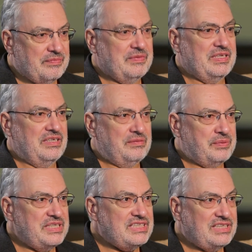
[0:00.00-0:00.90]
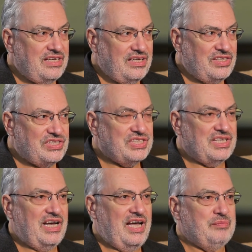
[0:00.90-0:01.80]
uh, prestige
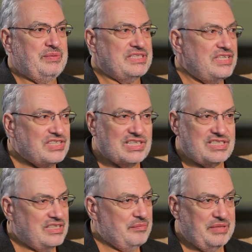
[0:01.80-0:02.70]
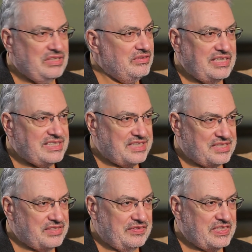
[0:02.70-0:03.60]
and positions in the Middle East
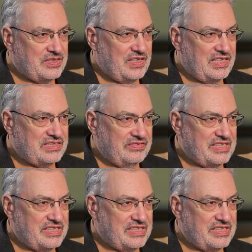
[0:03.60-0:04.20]
as a, as a